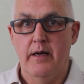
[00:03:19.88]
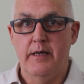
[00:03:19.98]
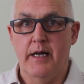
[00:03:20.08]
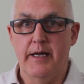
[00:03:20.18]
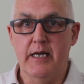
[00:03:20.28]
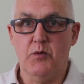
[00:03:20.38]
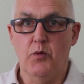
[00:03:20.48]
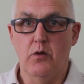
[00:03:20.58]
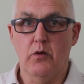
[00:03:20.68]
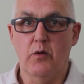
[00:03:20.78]
Now next
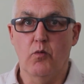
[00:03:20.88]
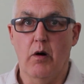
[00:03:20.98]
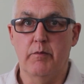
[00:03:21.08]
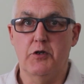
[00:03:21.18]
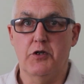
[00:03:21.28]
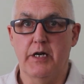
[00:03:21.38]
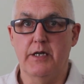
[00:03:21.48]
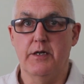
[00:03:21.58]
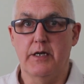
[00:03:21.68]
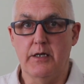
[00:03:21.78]
we'll look at what machine
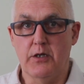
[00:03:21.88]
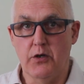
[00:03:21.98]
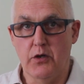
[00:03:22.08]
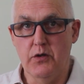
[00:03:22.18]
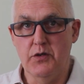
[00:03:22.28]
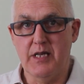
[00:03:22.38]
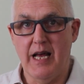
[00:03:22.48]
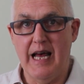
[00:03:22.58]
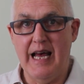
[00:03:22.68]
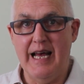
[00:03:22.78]
you need to use
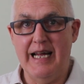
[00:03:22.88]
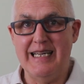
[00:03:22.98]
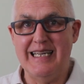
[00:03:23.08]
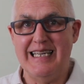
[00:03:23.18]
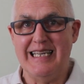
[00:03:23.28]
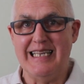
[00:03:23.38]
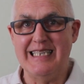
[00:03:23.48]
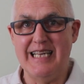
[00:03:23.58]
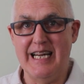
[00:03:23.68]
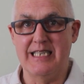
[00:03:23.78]
and the
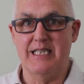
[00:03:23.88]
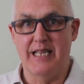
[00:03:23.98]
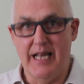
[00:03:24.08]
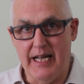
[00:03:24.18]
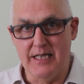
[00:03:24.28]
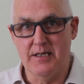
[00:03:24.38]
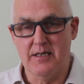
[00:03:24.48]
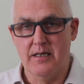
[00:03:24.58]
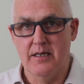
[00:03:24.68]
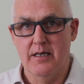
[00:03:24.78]
settings and the
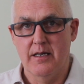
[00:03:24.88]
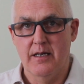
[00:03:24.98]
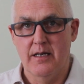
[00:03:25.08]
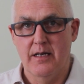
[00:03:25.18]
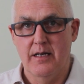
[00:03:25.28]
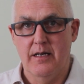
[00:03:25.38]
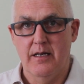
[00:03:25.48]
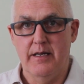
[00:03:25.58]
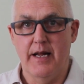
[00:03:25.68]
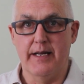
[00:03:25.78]
heads.
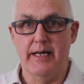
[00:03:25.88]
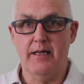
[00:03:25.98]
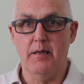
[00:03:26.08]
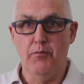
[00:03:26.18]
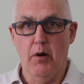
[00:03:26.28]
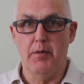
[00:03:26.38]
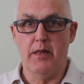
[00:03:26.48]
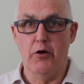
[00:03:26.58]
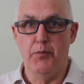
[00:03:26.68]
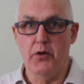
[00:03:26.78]
Now to get the proper
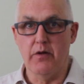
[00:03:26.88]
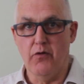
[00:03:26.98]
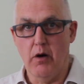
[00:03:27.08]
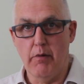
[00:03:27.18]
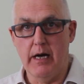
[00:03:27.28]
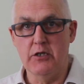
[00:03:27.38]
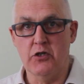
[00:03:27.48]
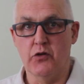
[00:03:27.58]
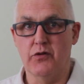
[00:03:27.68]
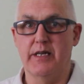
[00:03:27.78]
therapeutic
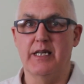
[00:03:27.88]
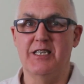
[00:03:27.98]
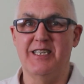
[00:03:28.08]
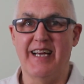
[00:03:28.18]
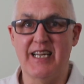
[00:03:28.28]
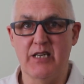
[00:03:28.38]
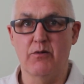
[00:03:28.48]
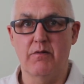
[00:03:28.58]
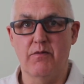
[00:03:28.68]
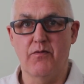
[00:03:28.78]
vibration, you'll need a
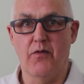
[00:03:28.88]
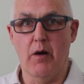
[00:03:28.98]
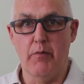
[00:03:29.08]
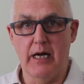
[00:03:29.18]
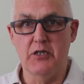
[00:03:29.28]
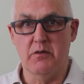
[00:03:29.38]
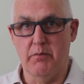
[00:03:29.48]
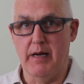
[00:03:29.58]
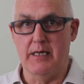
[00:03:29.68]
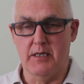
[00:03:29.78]
genuine
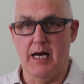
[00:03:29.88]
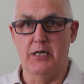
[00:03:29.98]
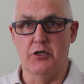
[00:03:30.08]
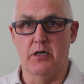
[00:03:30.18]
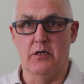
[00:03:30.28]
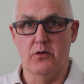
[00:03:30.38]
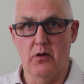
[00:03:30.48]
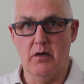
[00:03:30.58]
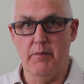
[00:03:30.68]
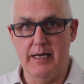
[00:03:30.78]
vibration massager,
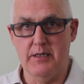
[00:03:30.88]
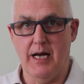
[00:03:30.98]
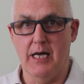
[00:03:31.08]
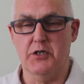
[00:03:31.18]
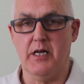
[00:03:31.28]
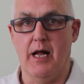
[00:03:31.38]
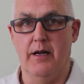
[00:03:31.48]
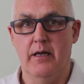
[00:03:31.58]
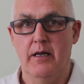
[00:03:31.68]
not a massage gun.